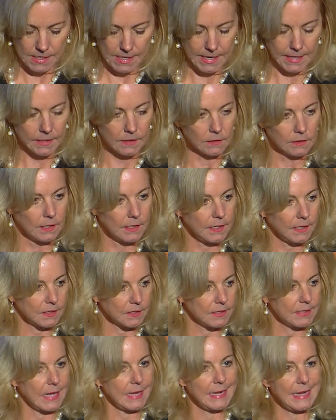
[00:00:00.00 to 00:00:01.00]

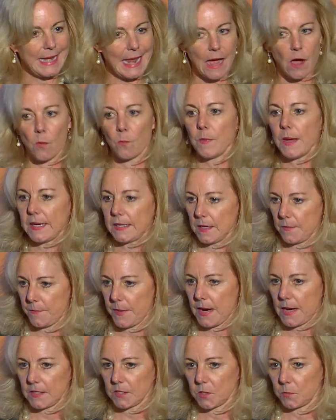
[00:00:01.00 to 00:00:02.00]
analytics that now make it
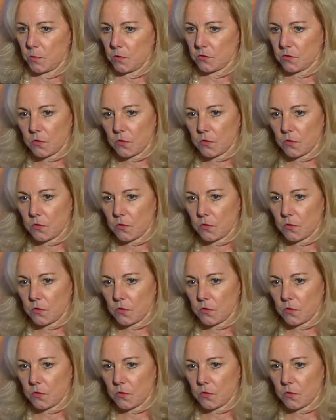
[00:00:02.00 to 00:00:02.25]
possible.